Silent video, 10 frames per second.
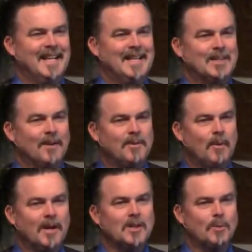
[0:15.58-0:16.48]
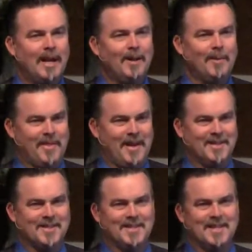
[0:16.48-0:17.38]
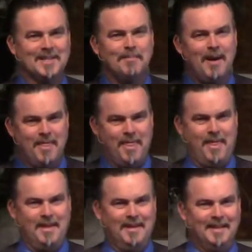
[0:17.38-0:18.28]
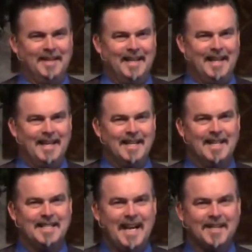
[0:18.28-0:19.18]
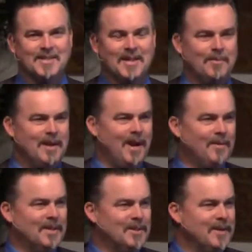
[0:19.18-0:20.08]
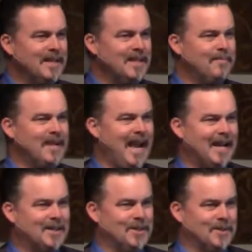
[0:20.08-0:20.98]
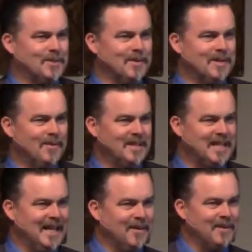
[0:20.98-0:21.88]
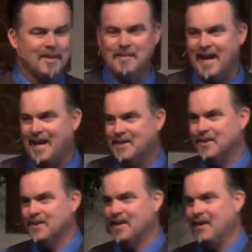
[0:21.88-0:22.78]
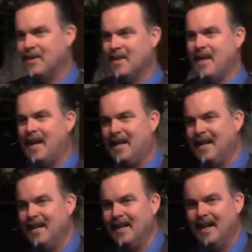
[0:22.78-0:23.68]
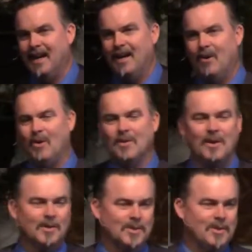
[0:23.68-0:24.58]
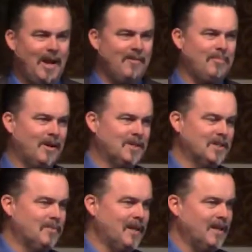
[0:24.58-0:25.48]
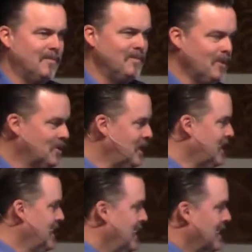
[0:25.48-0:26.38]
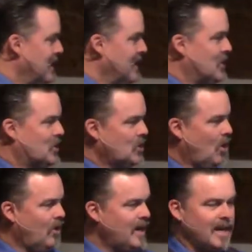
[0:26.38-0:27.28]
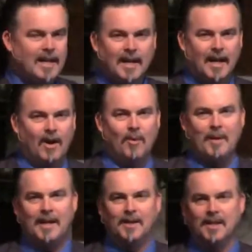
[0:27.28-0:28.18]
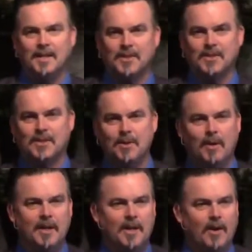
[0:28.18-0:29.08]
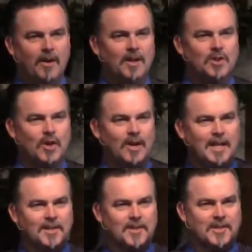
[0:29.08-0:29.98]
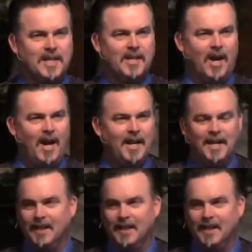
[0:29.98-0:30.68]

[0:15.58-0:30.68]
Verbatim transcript: So if you want to dwell with us this month in the text that we are, we're doing the Beatitudes. We're, we're dealing with the Beatitudes. And I want to thank uh, all those who have participated the music, the story. Oh my goodness. Do you want to go on a journey to see God?